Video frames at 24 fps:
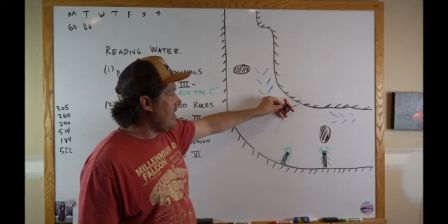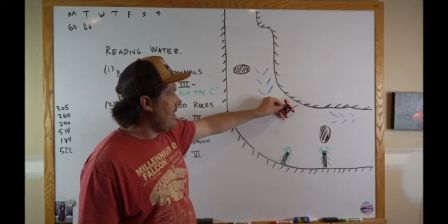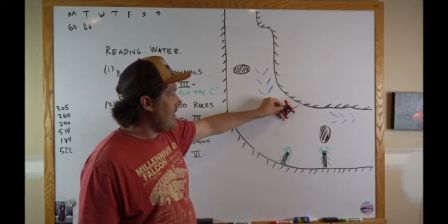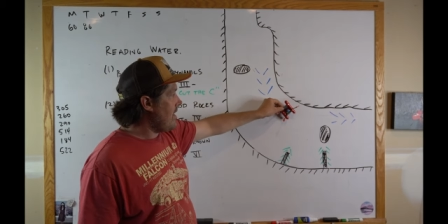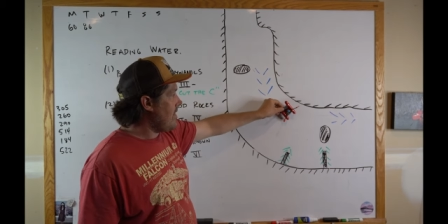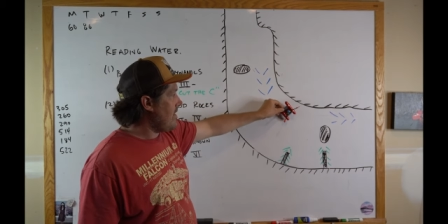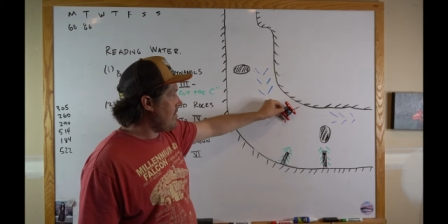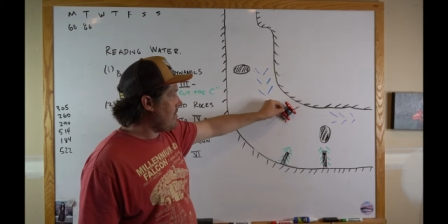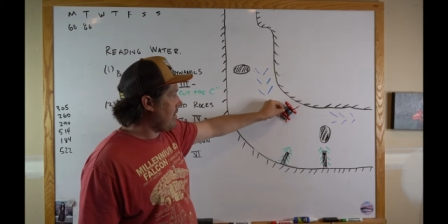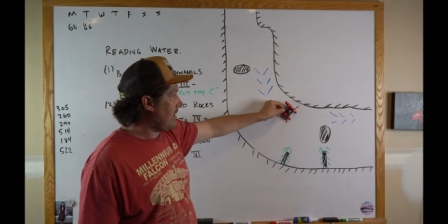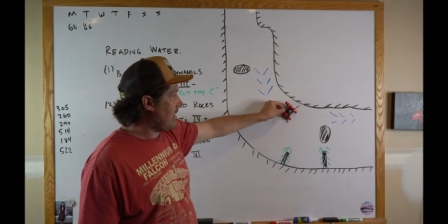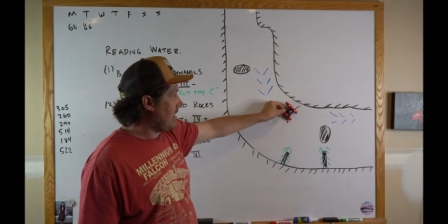and
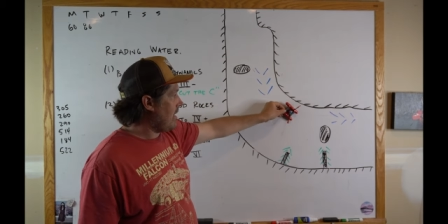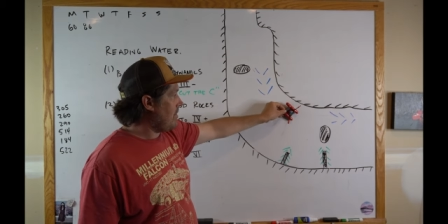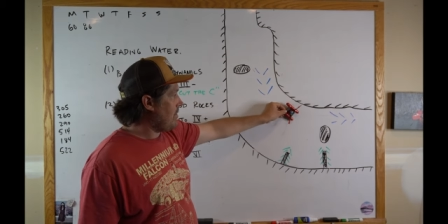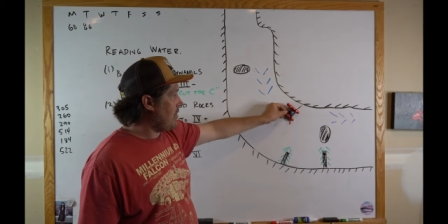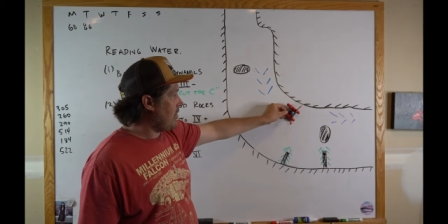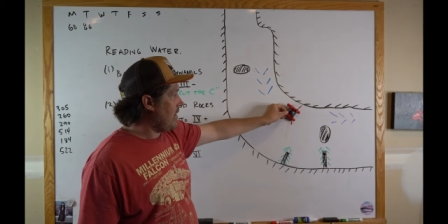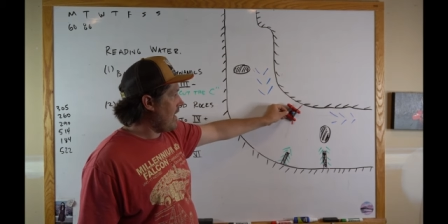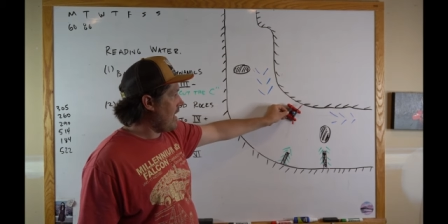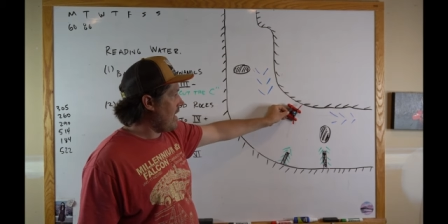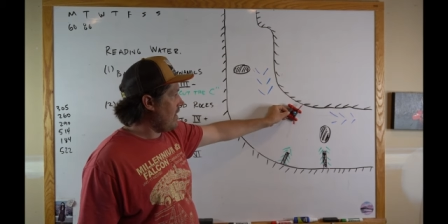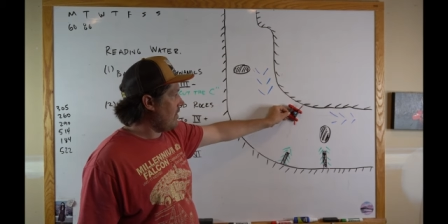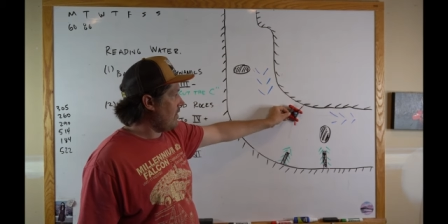then I'm going to come
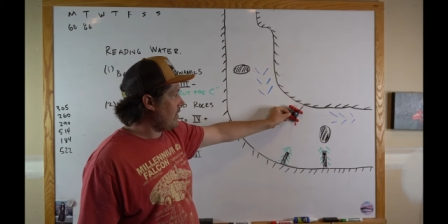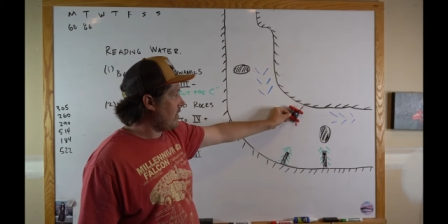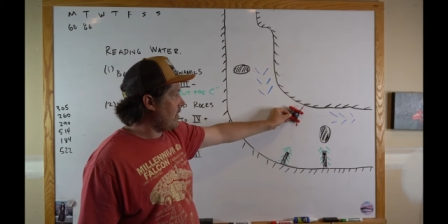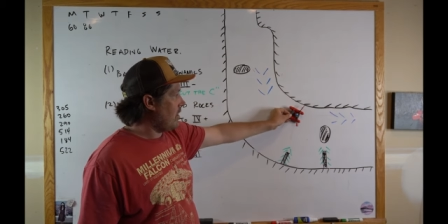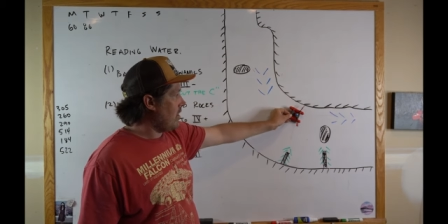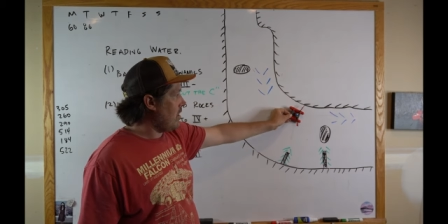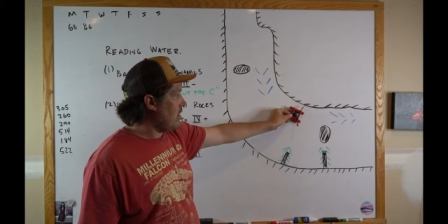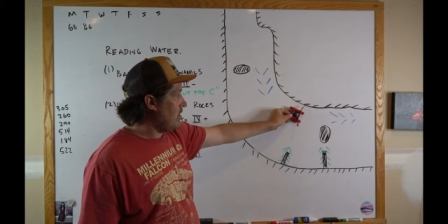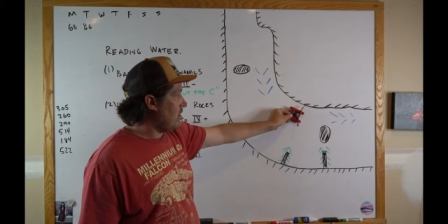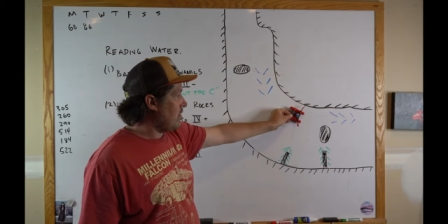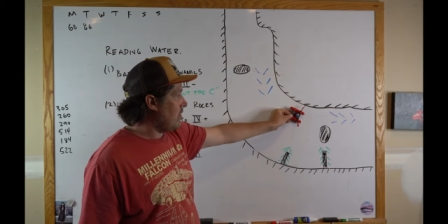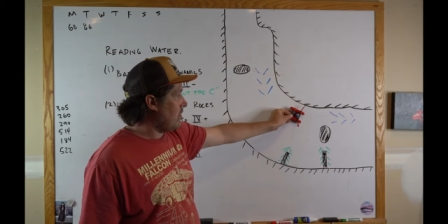around and
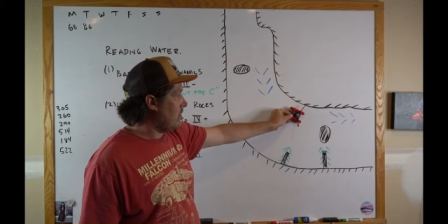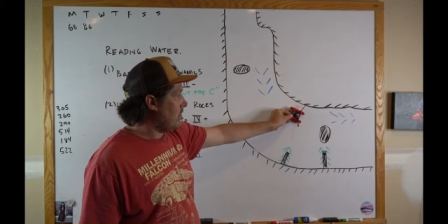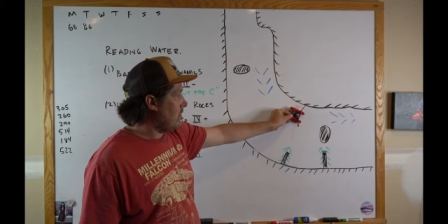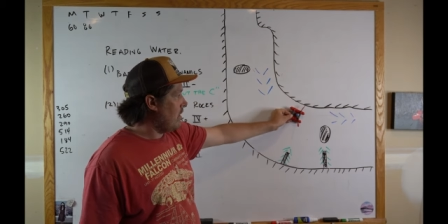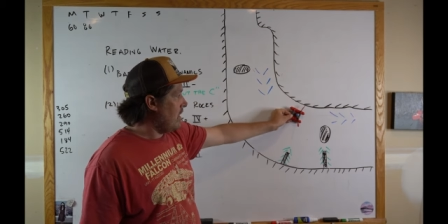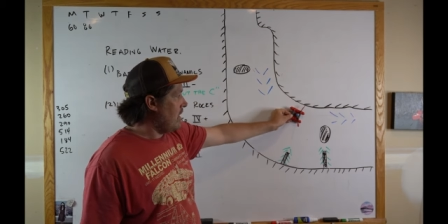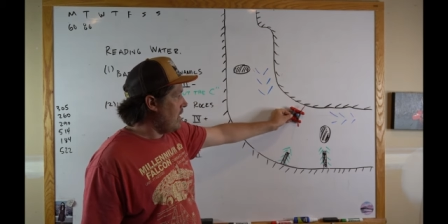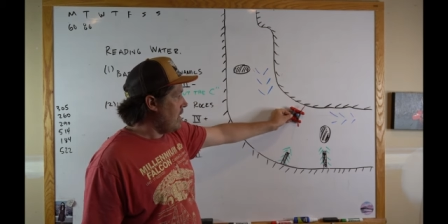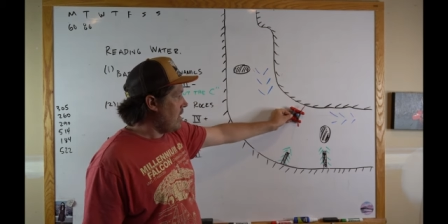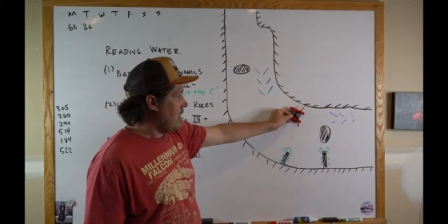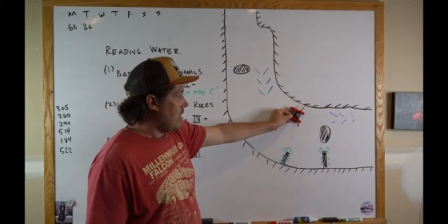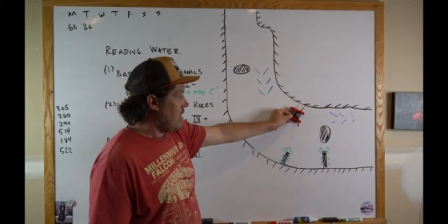go,
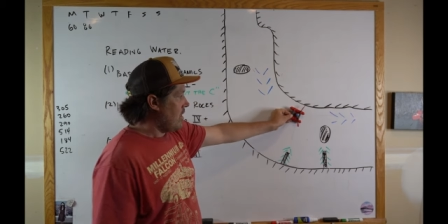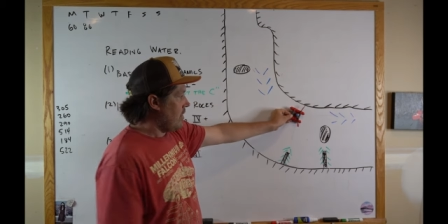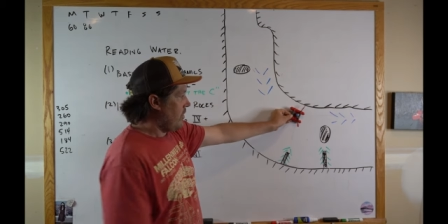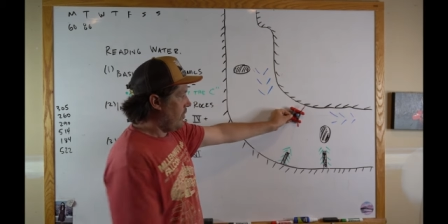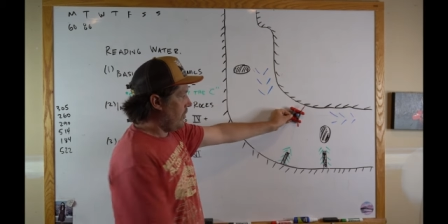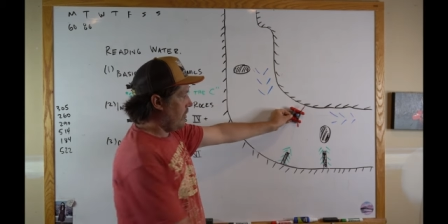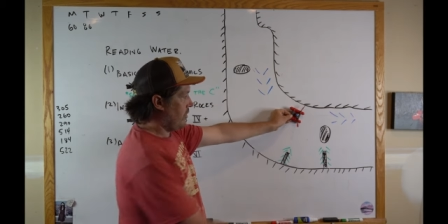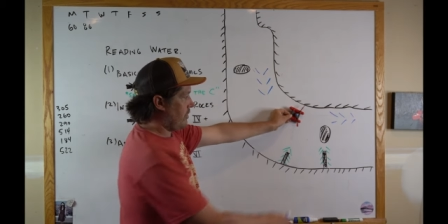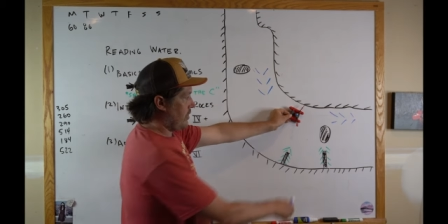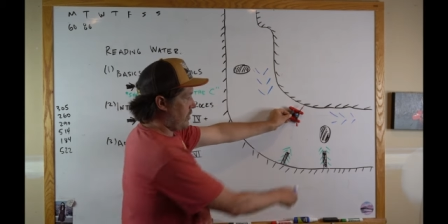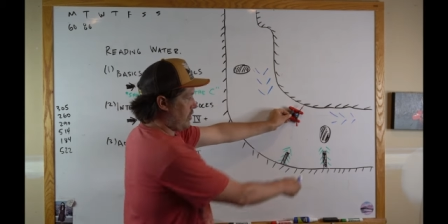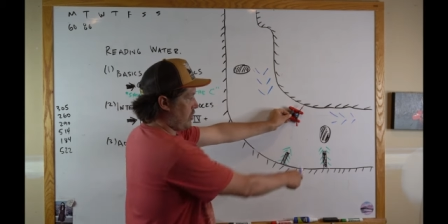oh,
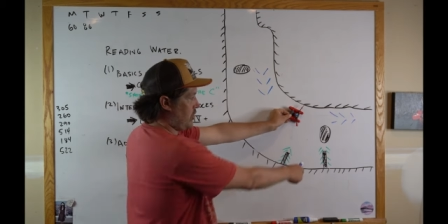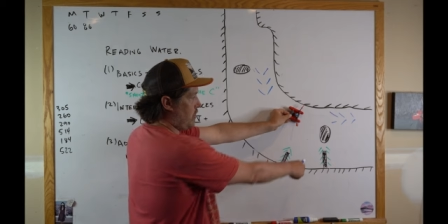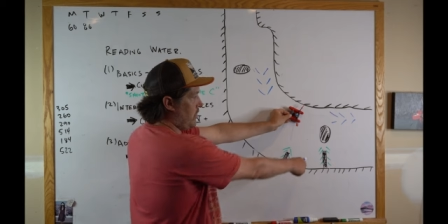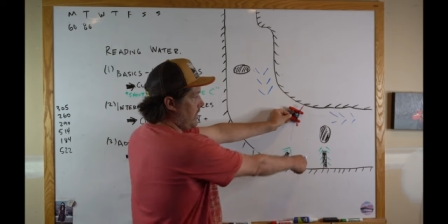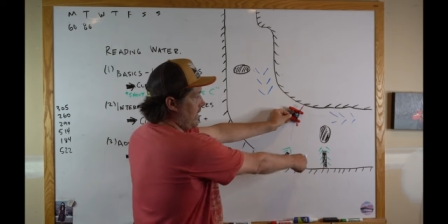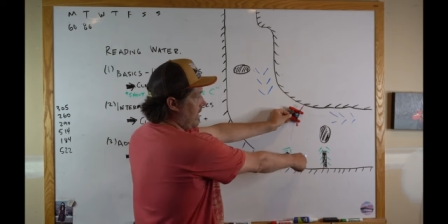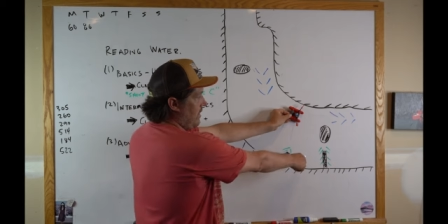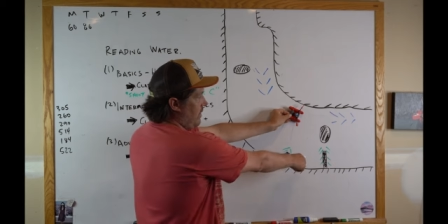there's a tree